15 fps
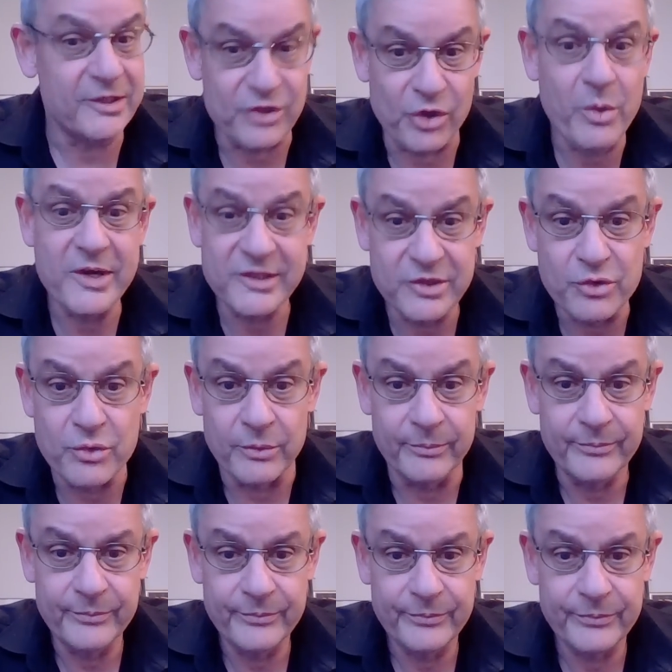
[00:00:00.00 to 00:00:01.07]
It's always
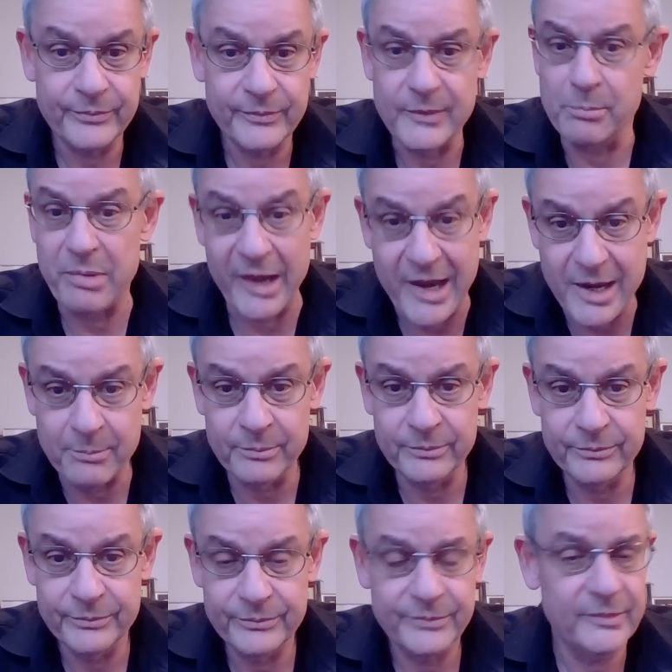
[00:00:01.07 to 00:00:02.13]
you. The blame,